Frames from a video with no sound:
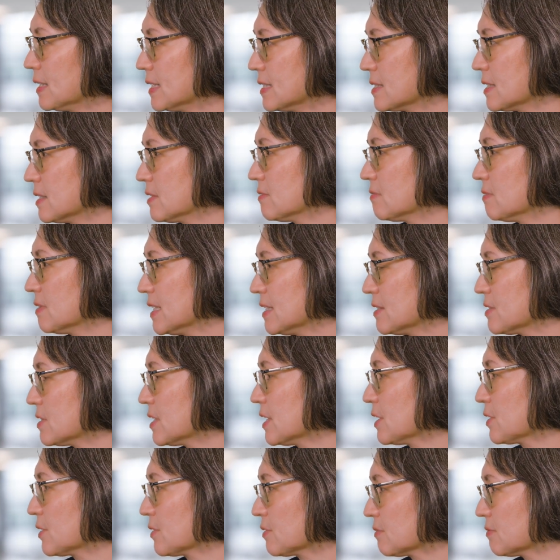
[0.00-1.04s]
Is
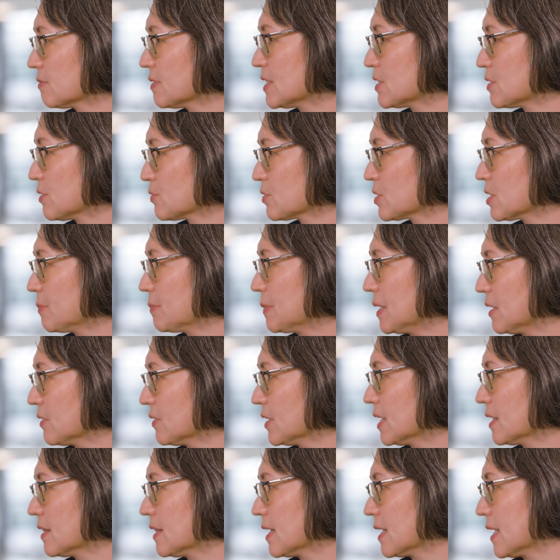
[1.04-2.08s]
there some
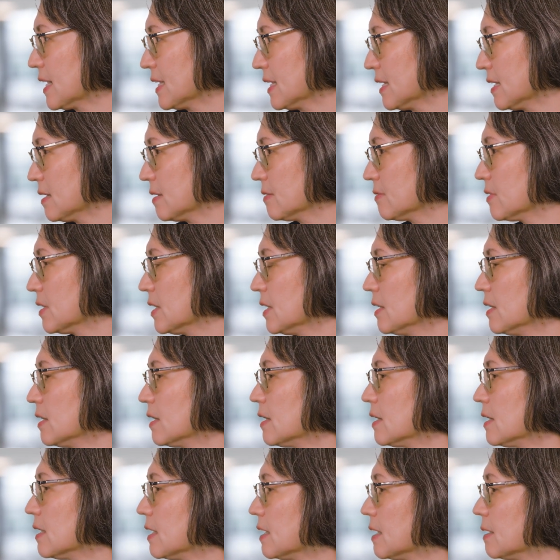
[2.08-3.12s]
area that I can
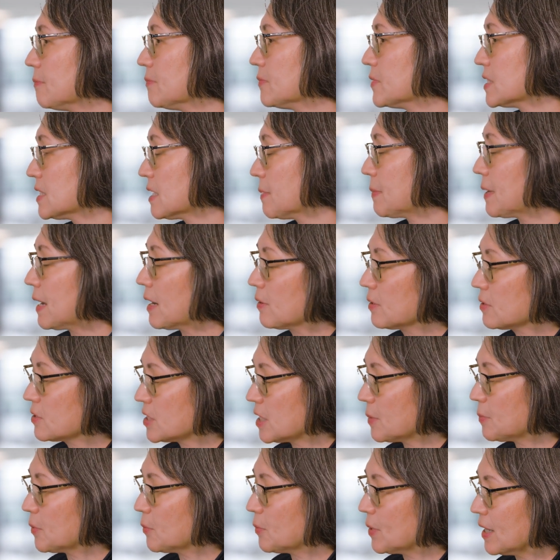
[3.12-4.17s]

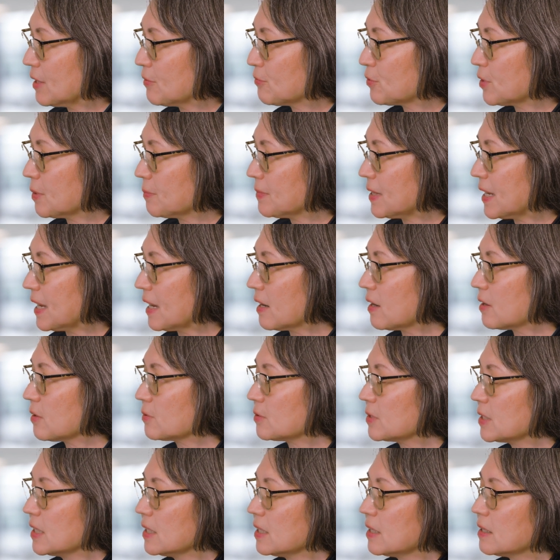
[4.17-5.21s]
step away from
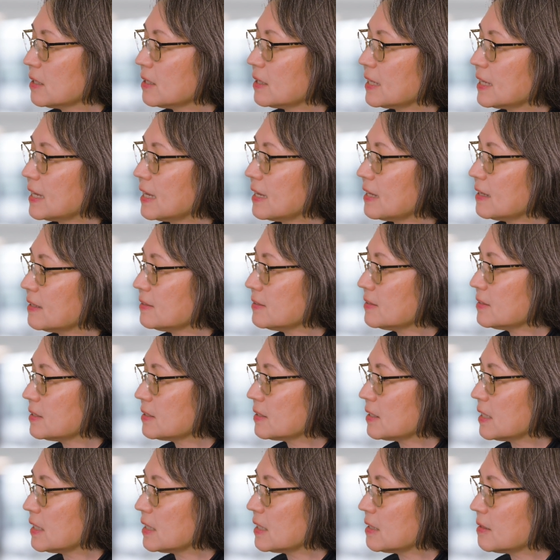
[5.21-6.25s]
now? And
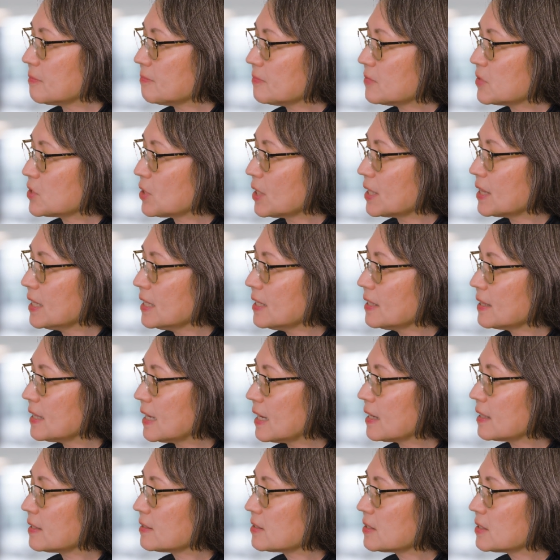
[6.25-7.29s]
so I think
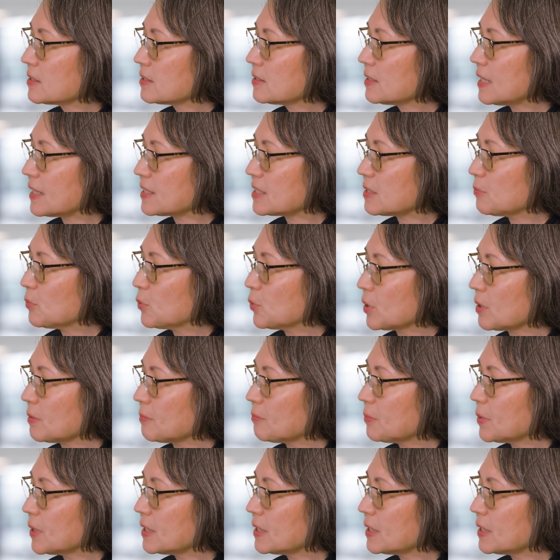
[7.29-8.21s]
that's important.